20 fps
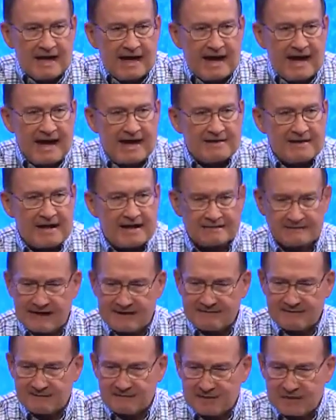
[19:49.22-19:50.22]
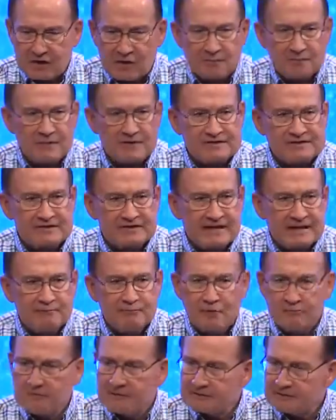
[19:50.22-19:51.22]
And I have a therapist that they
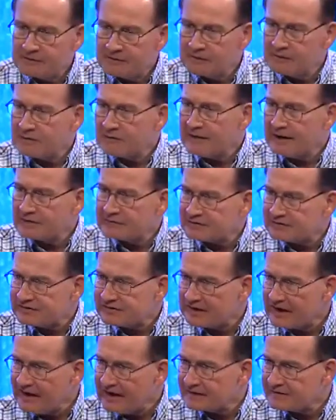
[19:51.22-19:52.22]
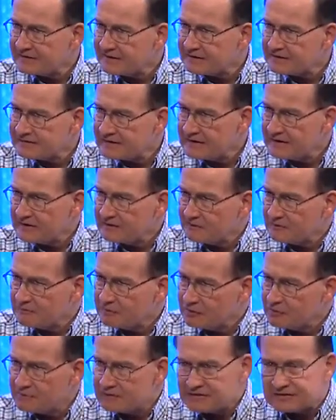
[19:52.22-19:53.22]
put me through exercises, they
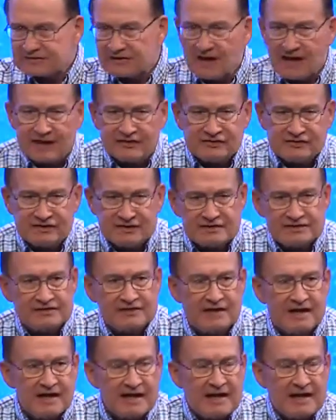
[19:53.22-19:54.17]
do massages,